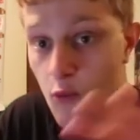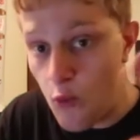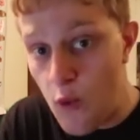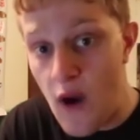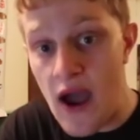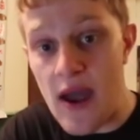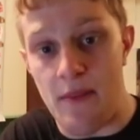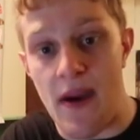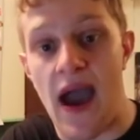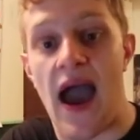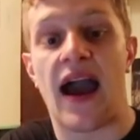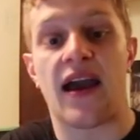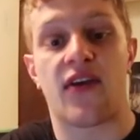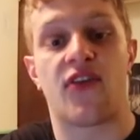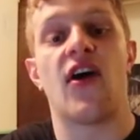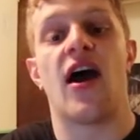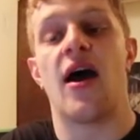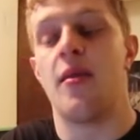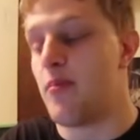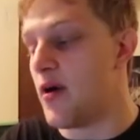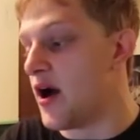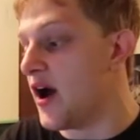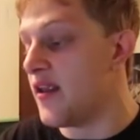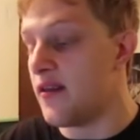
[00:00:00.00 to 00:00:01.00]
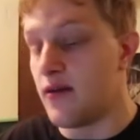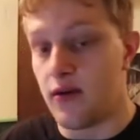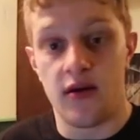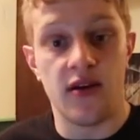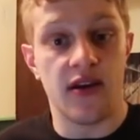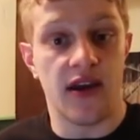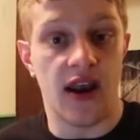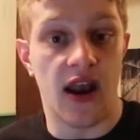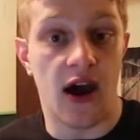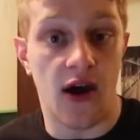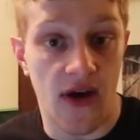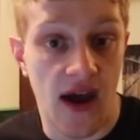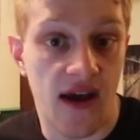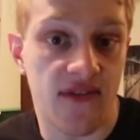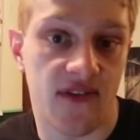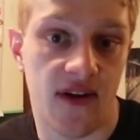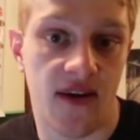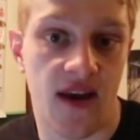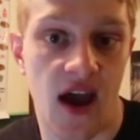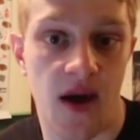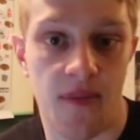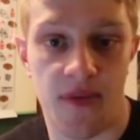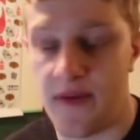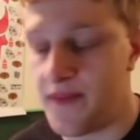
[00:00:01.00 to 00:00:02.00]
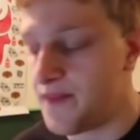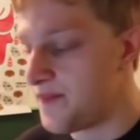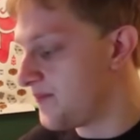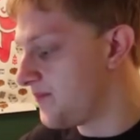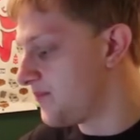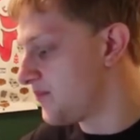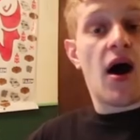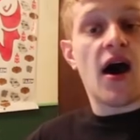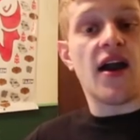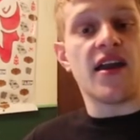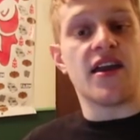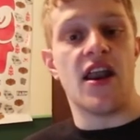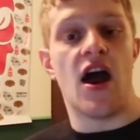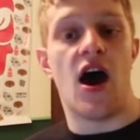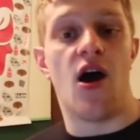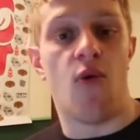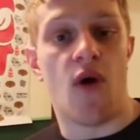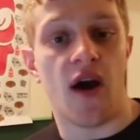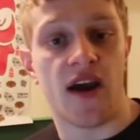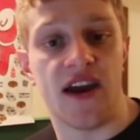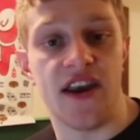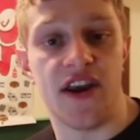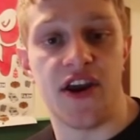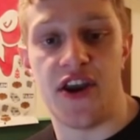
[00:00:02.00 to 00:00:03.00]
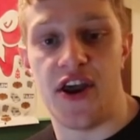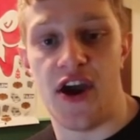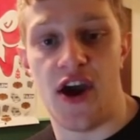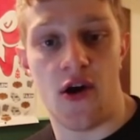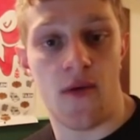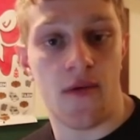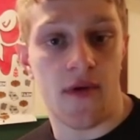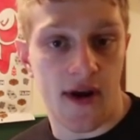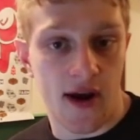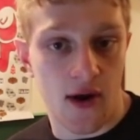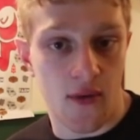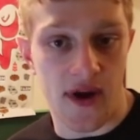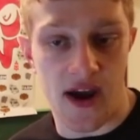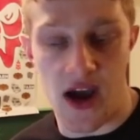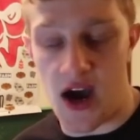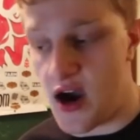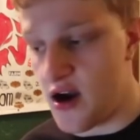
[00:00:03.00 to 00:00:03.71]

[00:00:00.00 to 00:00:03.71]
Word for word: way back then, but you know, that didn't happen. But you know, what can you do? Here we